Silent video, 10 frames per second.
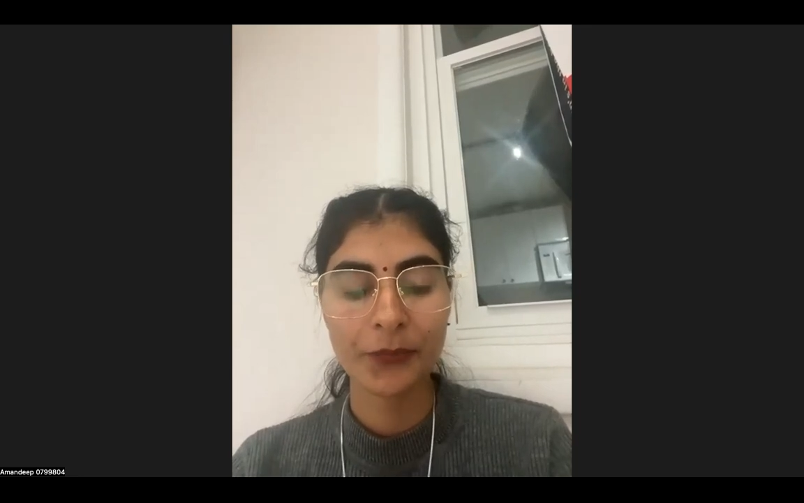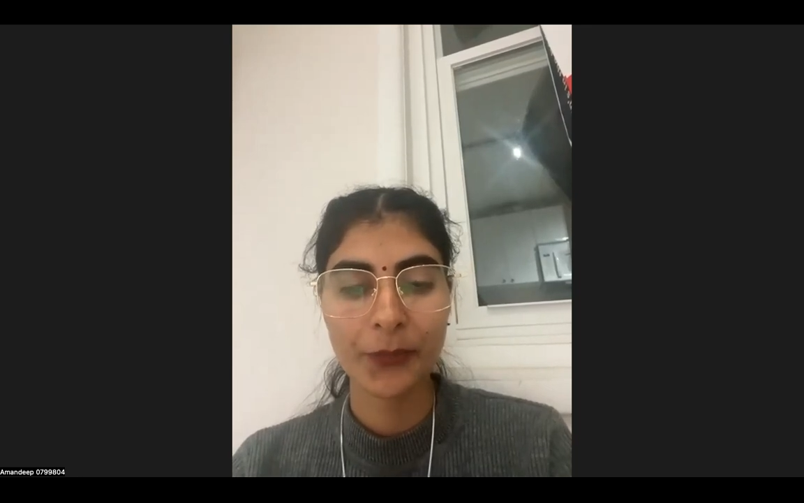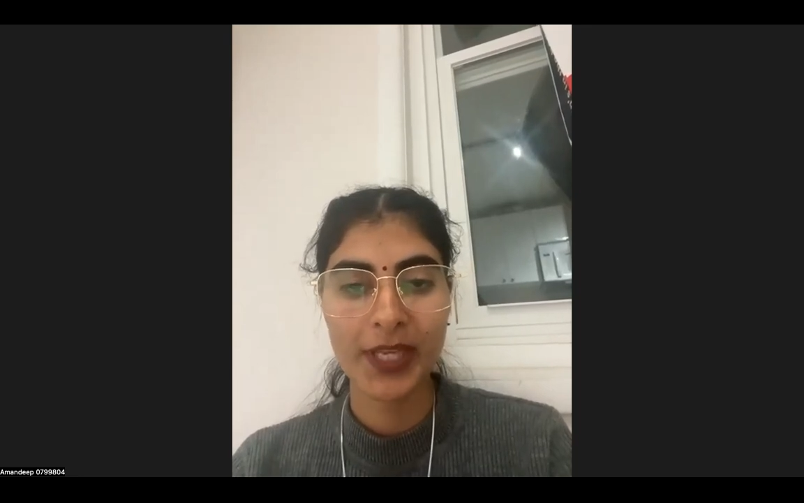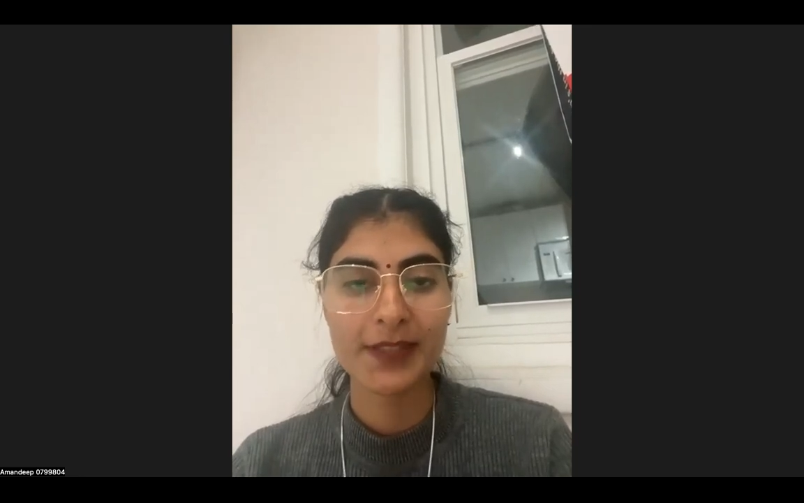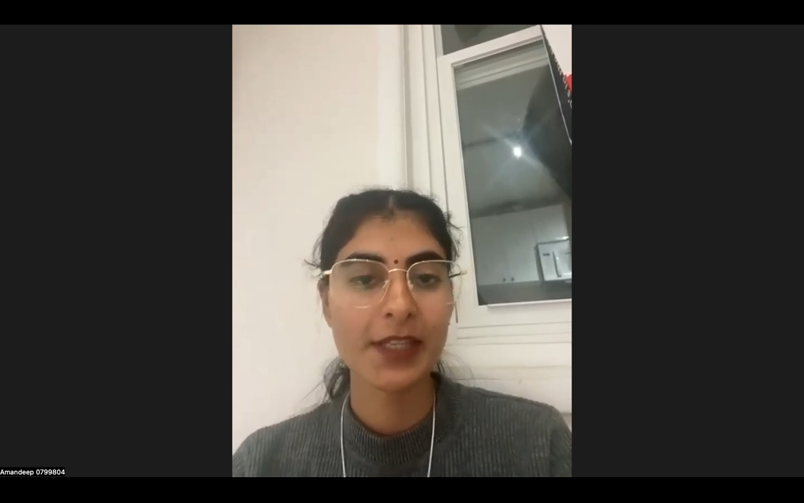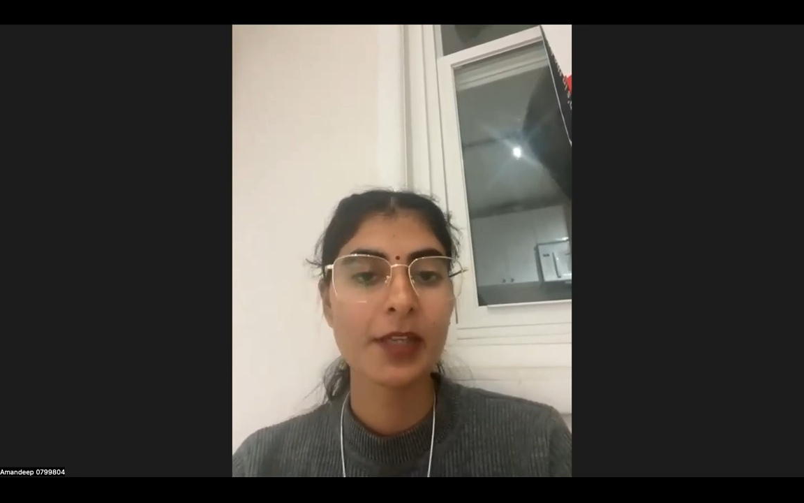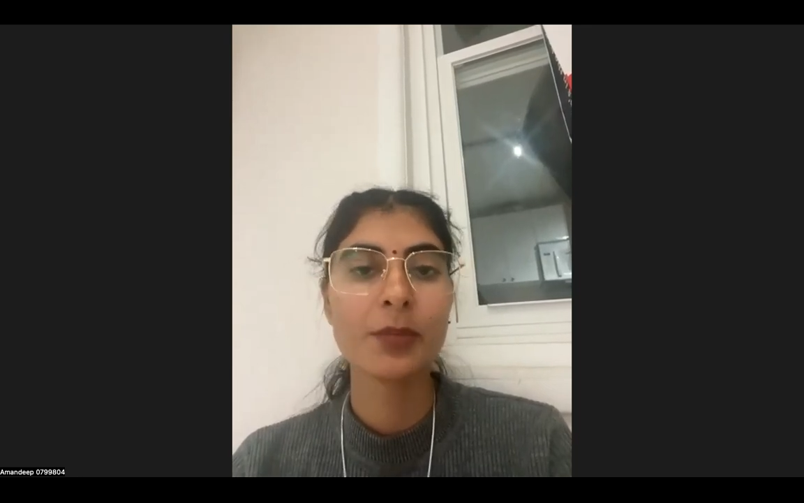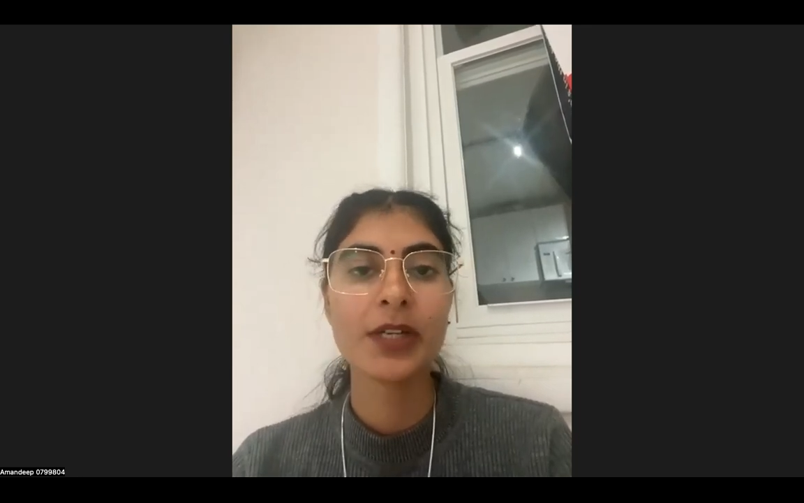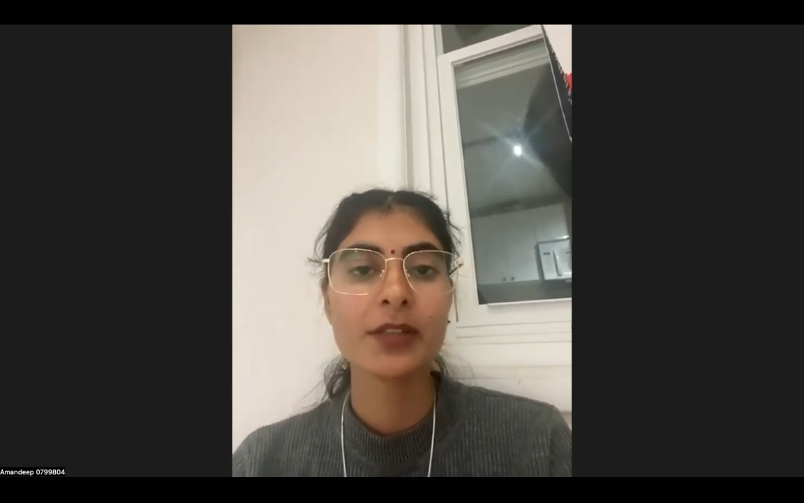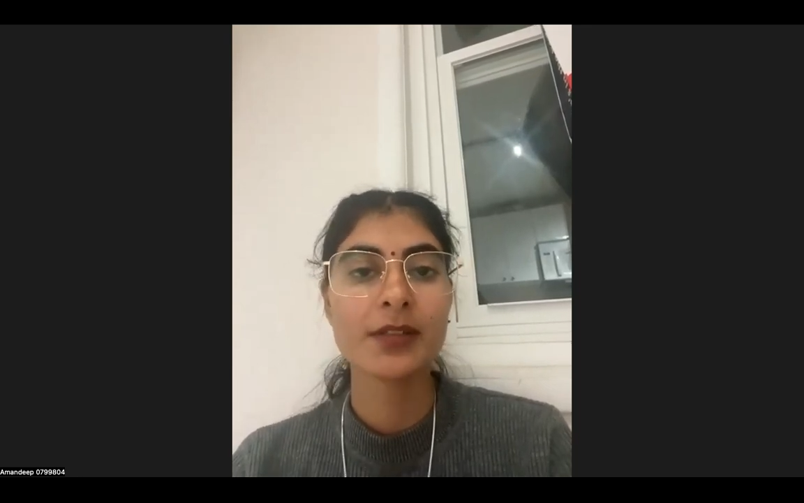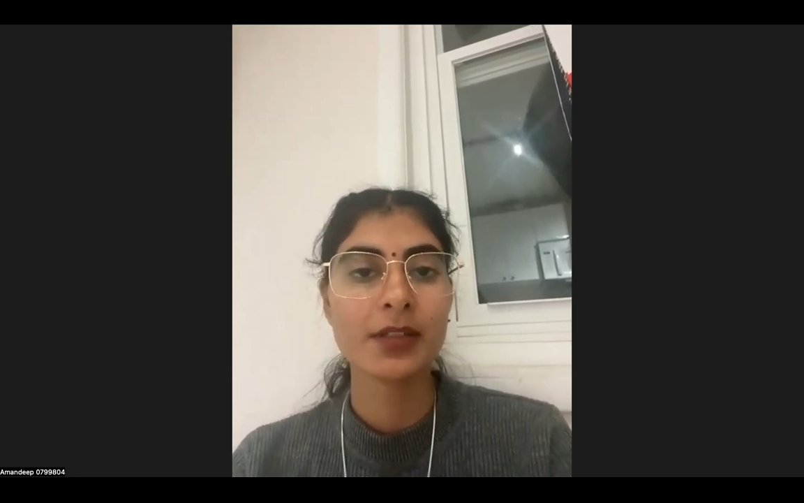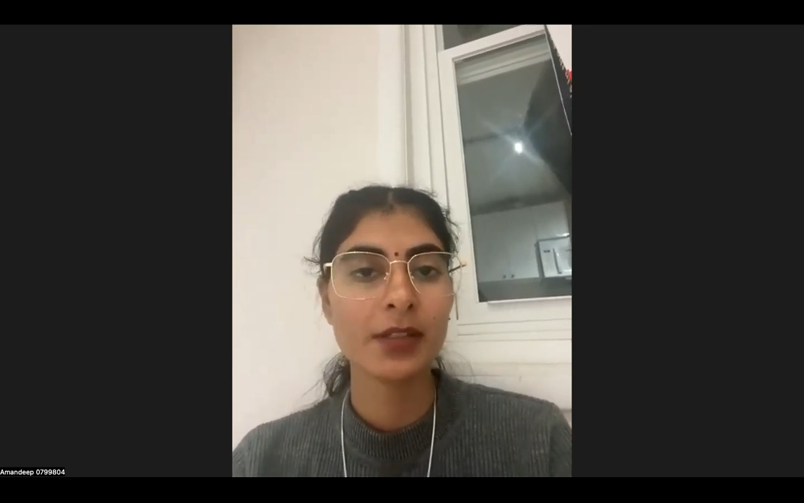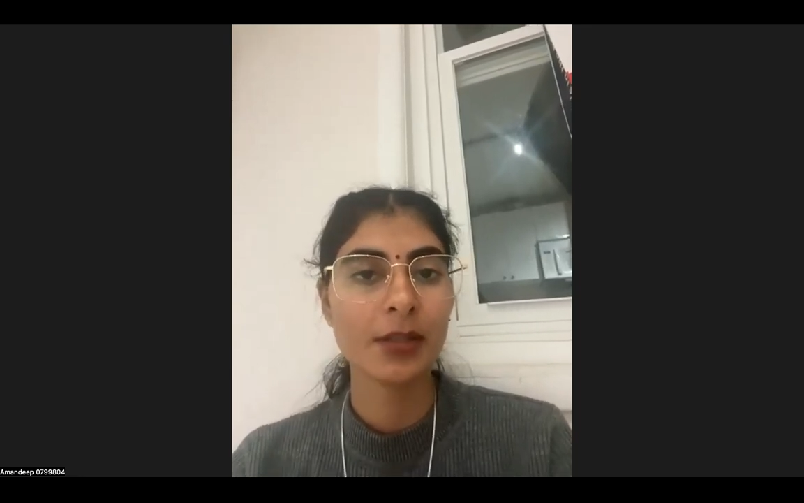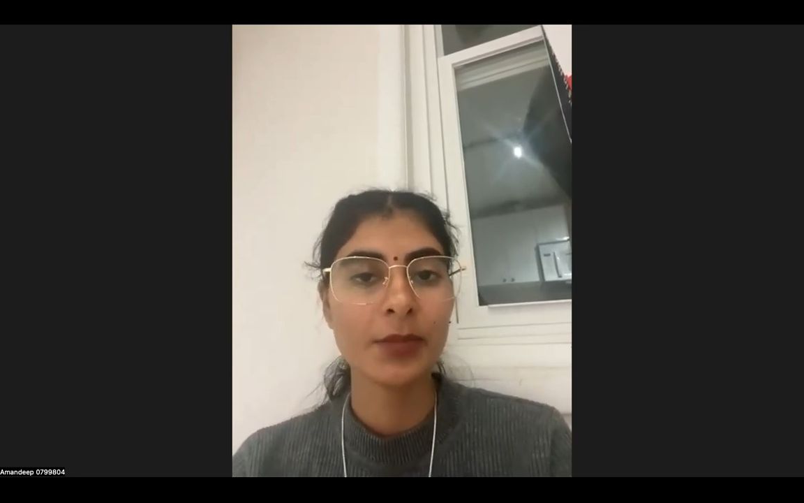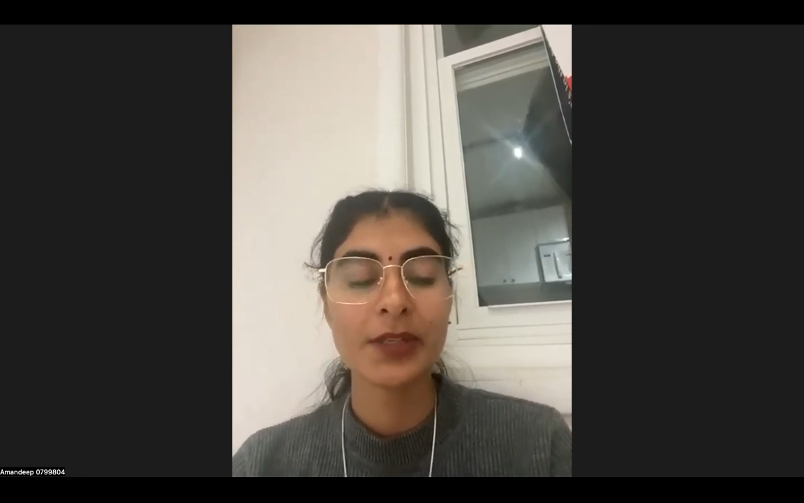pay scale,
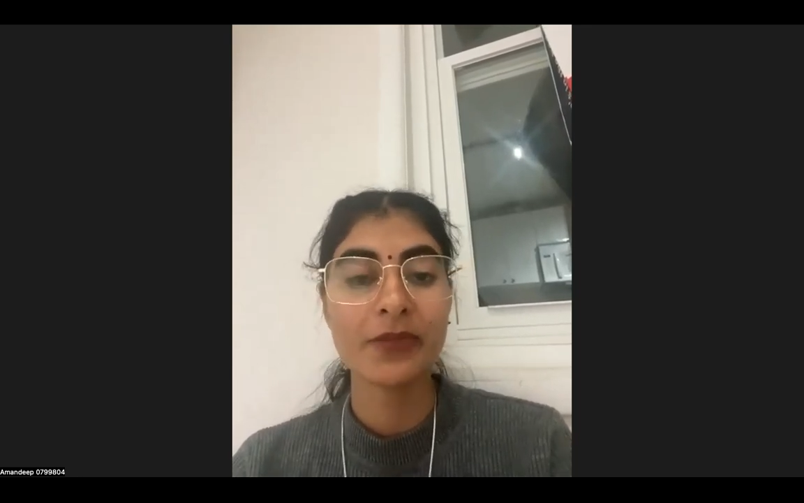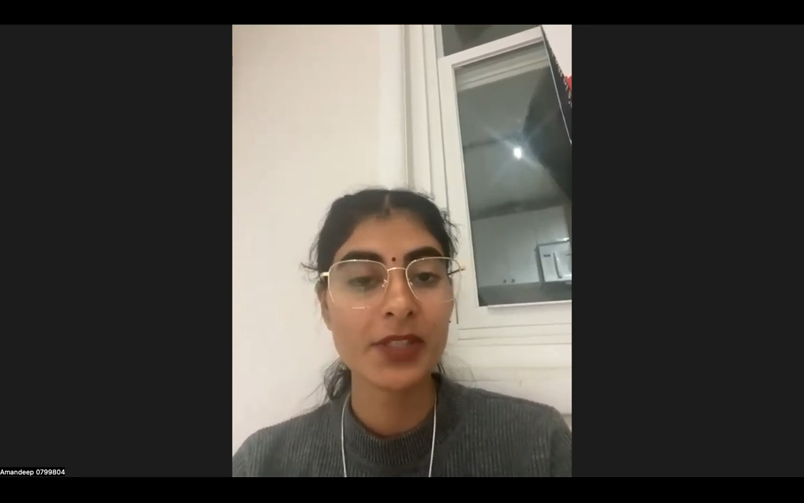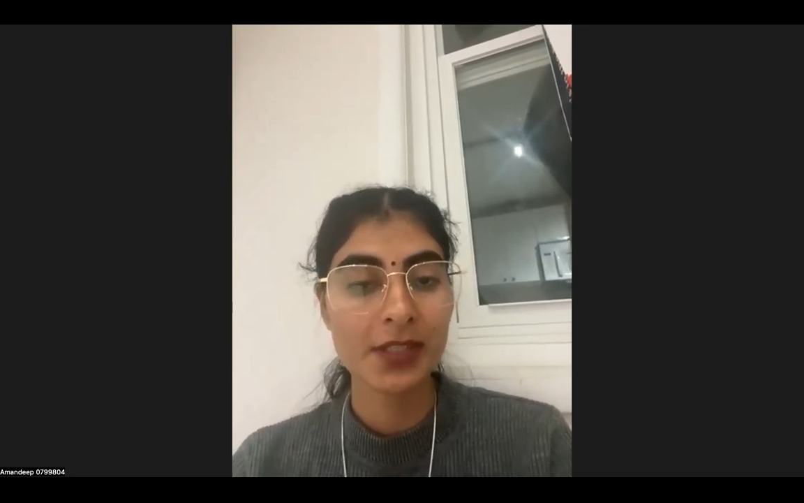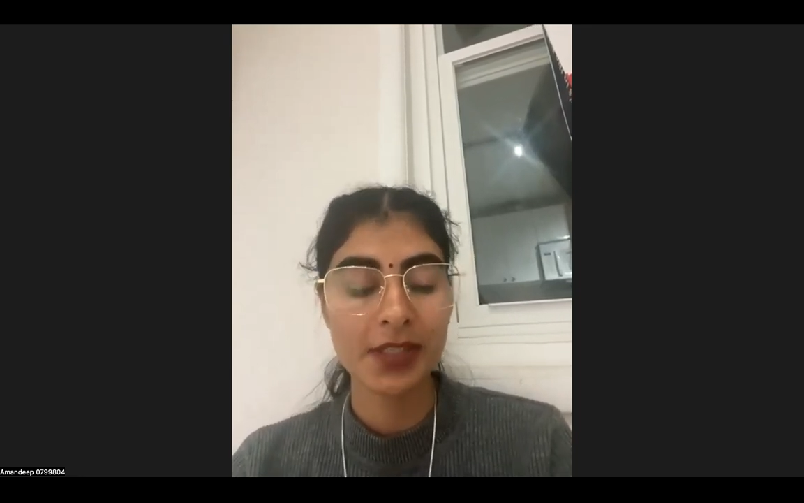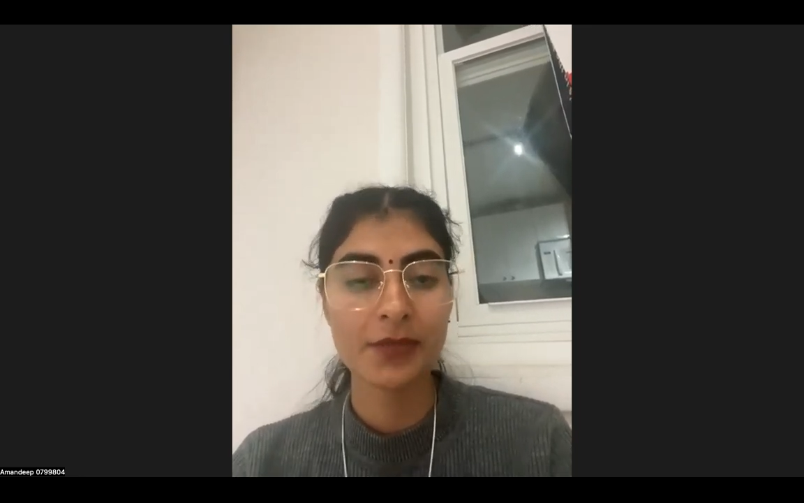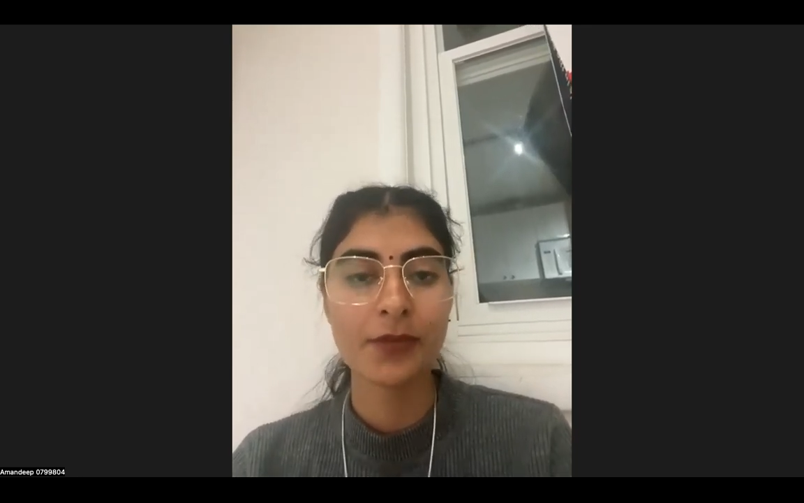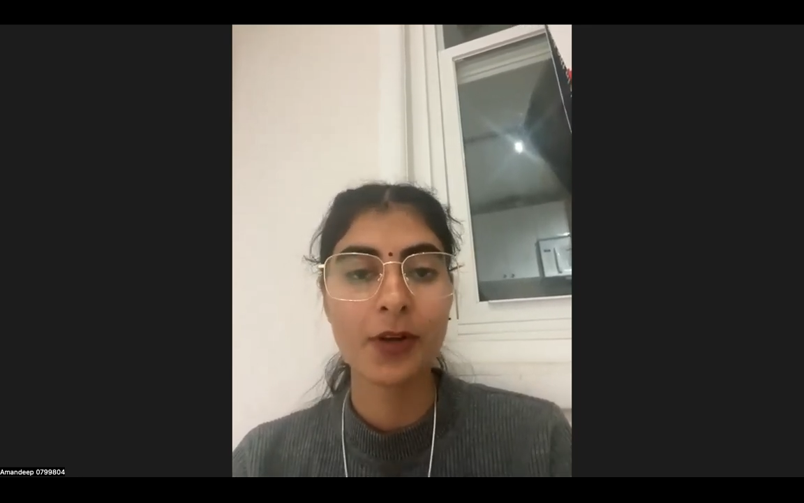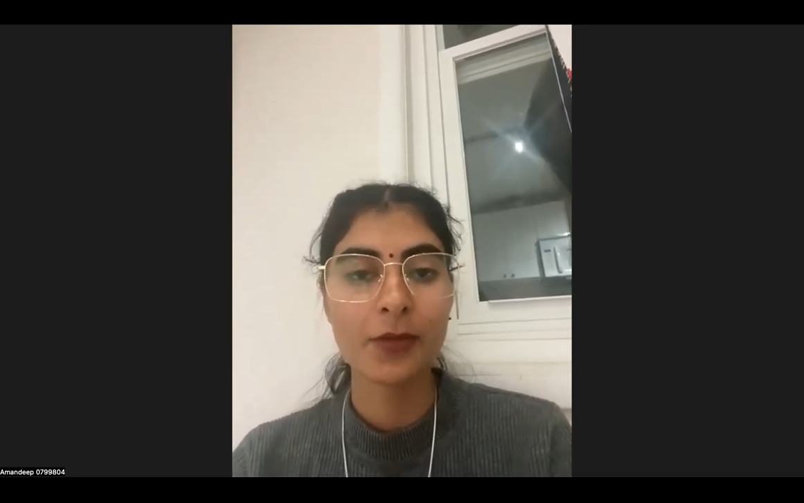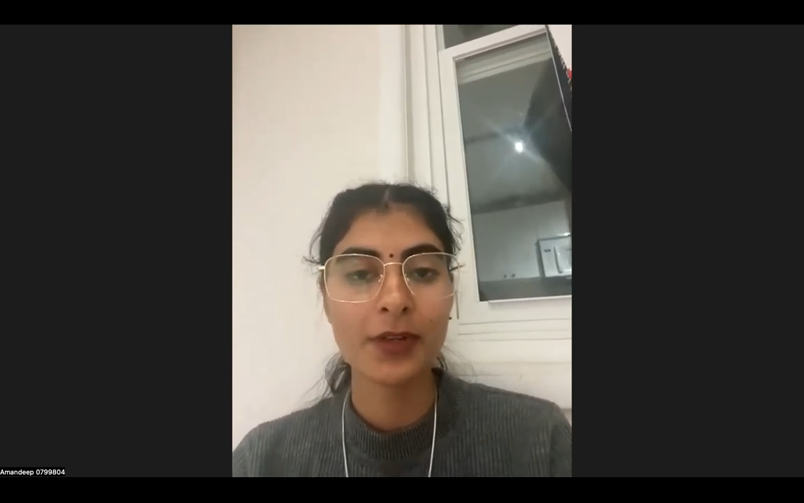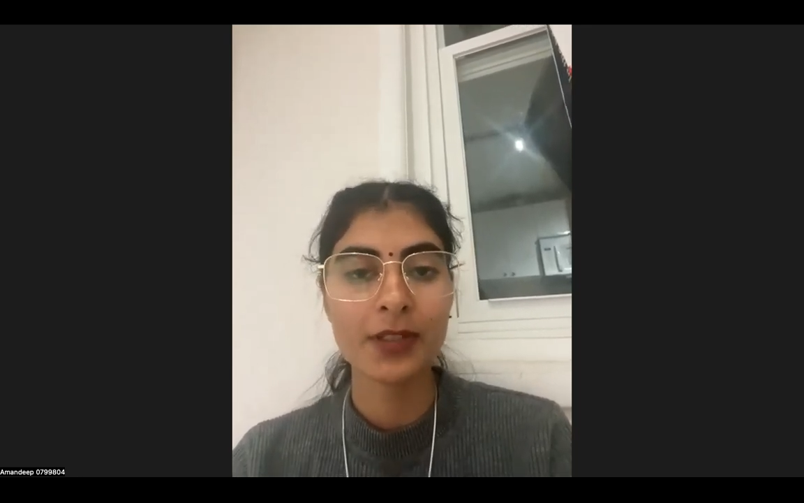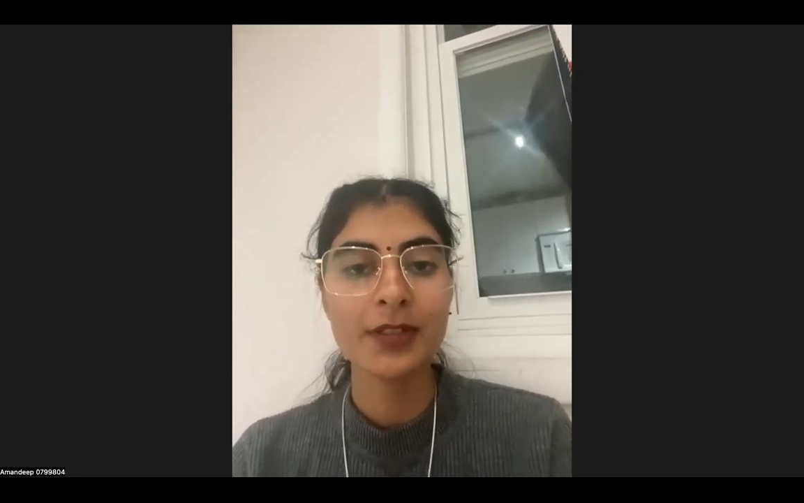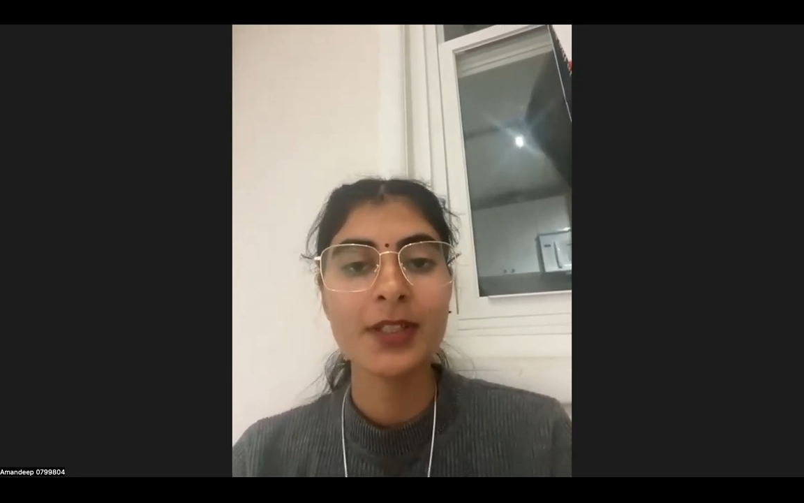but which I found